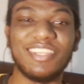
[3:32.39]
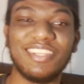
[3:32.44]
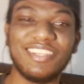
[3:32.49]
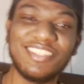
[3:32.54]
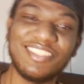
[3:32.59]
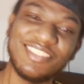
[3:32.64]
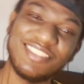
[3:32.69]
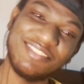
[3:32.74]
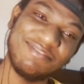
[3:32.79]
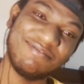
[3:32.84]
Song
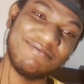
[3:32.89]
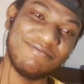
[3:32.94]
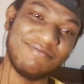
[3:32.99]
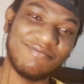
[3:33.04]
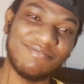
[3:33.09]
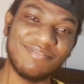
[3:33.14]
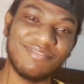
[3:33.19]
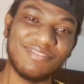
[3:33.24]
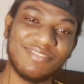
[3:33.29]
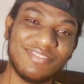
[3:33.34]
that me fuck up
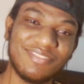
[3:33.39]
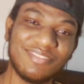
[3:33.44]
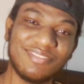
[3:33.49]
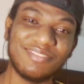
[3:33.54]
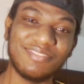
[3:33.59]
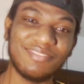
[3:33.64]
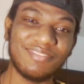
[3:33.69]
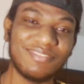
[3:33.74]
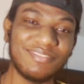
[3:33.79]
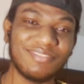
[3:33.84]
the place,
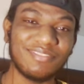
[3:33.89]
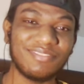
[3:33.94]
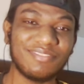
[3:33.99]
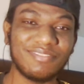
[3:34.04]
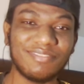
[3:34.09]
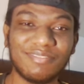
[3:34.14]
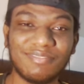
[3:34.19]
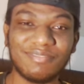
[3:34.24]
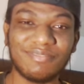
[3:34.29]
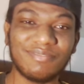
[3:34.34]
problem on me
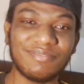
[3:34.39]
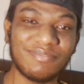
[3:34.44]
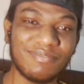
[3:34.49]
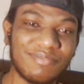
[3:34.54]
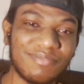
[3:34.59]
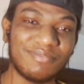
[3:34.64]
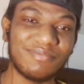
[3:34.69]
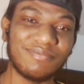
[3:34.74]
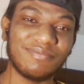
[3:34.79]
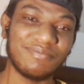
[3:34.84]
song that no
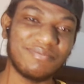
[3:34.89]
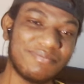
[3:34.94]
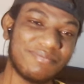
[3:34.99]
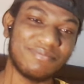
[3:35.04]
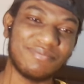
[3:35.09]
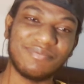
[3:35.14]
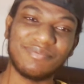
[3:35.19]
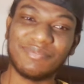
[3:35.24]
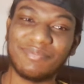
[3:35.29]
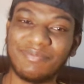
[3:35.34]
worthy
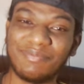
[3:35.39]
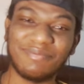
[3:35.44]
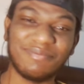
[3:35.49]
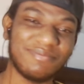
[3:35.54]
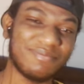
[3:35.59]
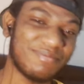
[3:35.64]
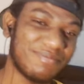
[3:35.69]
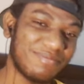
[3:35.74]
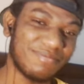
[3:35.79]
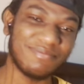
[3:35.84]
opponent. No, them
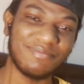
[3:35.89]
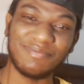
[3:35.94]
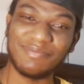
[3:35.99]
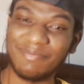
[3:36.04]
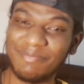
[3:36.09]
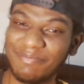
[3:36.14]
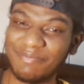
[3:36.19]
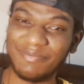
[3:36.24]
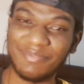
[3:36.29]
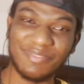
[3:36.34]
slow like
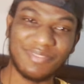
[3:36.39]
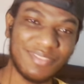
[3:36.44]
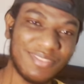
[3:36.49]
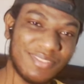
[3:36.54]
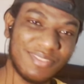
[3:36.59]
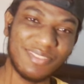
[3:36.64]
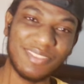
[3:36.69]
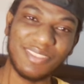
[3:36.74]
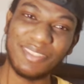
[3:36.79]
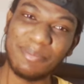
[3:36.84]
overload
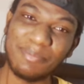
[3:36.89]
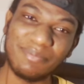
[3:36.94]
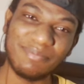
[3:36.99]
laptop.